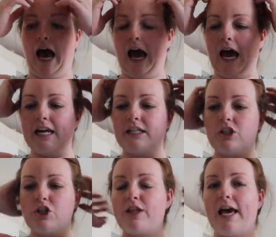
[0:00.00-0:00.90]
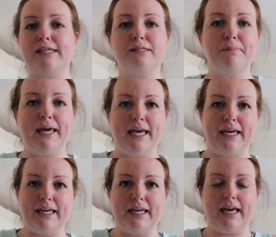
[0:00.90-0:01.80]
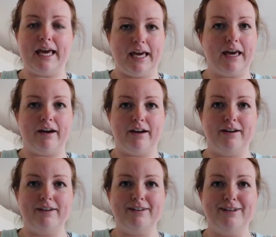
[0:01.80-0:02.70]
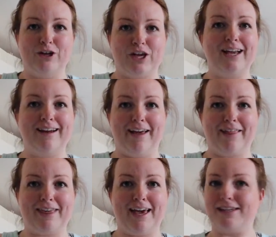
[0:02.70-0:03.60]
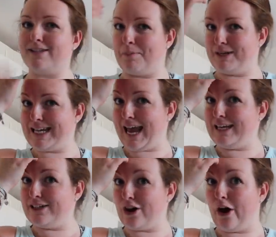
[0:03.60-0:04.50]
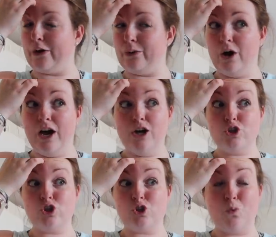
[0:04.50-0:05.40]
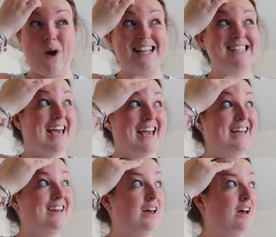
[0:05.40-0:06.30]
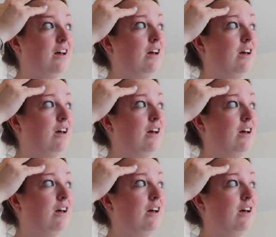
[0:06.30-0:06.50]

and there's me here looking like this a potato sweating